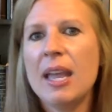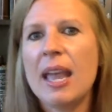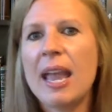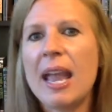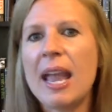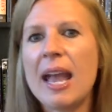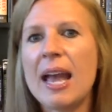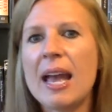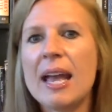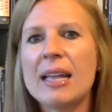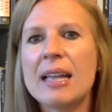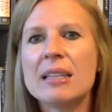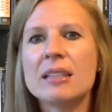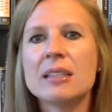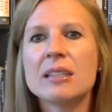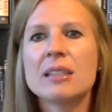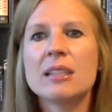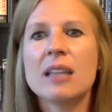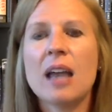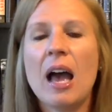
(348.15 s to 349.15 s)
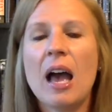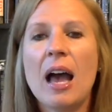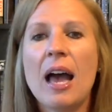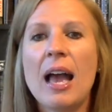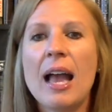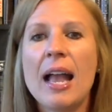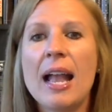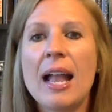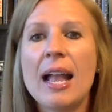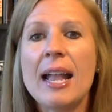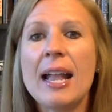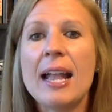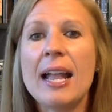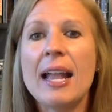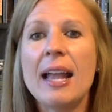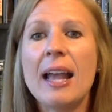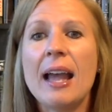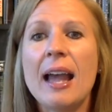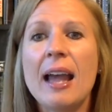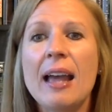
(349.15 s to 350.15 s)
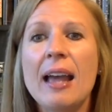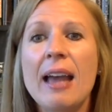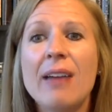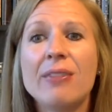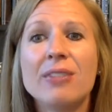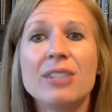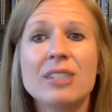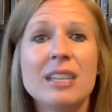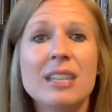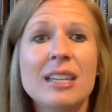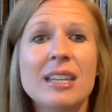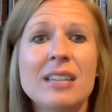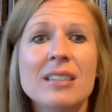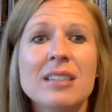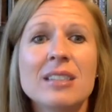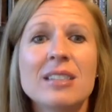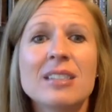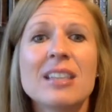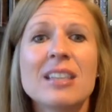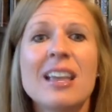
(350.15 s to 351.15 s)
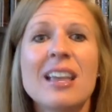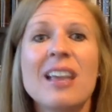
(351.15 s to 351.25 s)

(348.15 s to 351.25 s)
And I have since